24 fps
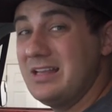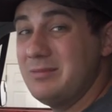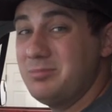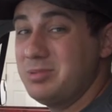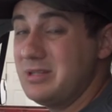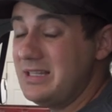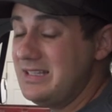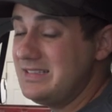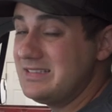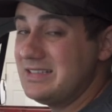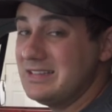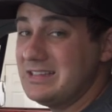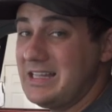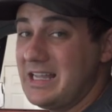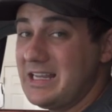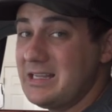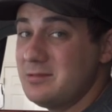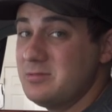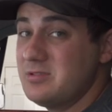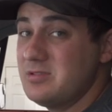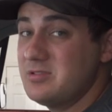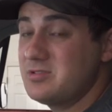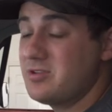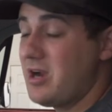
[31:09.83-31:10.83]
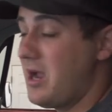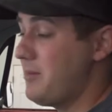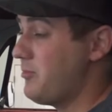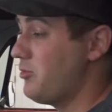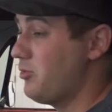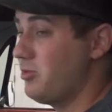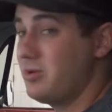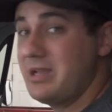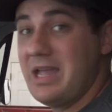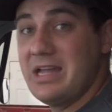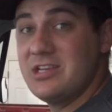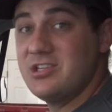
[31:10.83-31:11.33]
Please like and subscribe and
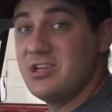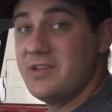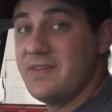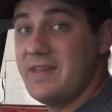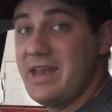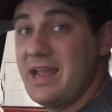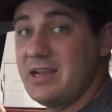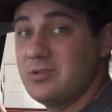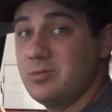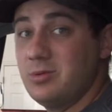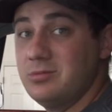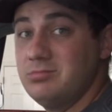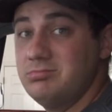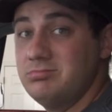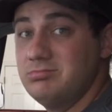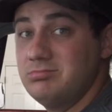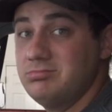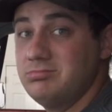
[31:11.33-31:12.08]
we'll catch you on the next one.